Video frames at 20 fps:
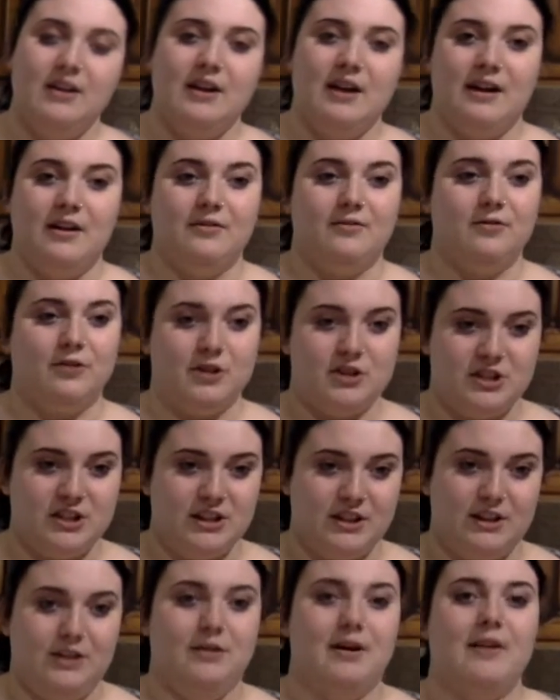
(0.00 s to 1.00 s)
And
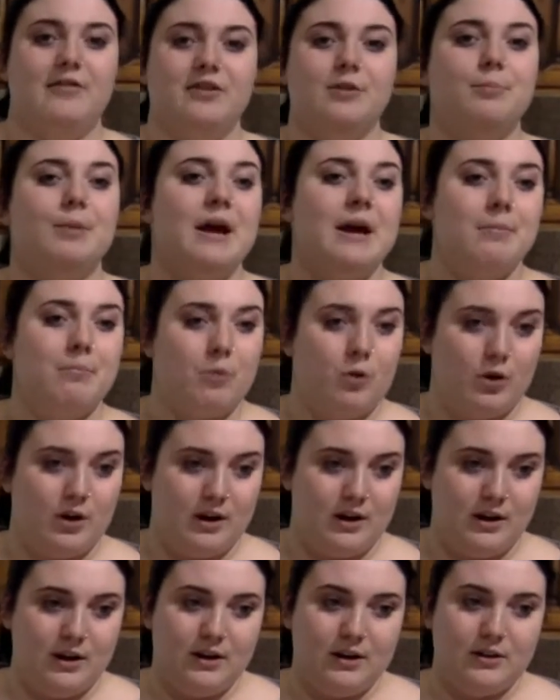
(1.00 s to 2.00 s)
unfortunately, you have to pay
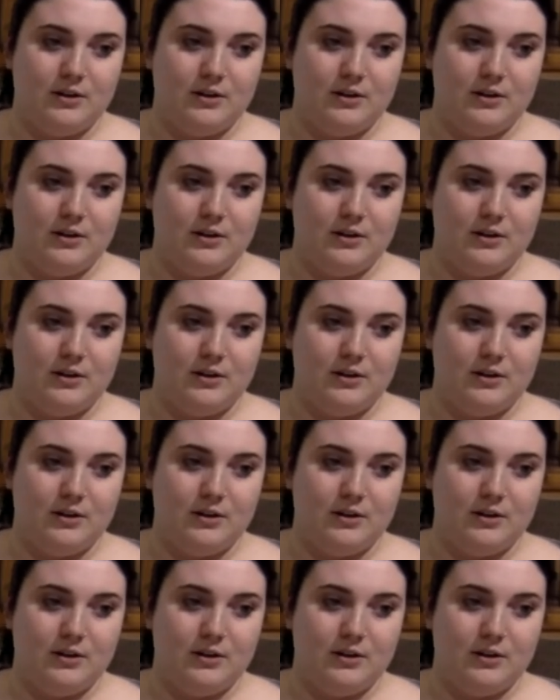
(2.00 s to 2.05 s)
more.